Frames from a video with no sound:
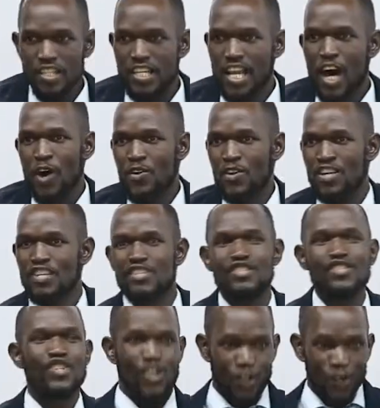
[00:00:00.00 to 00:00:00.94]
downer
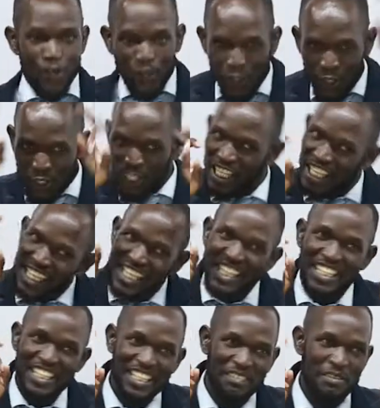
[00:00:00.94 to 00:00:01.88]
school
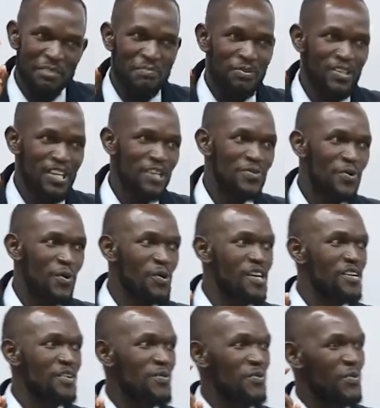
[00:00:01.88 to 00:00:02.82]
and we put it
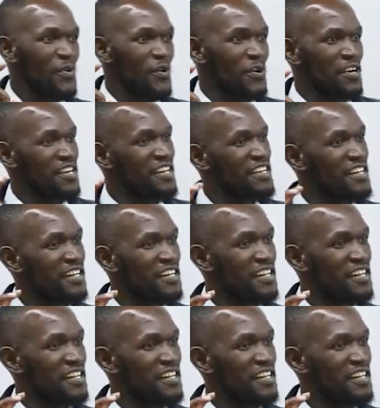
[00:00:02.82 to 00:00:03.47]
quote in quote,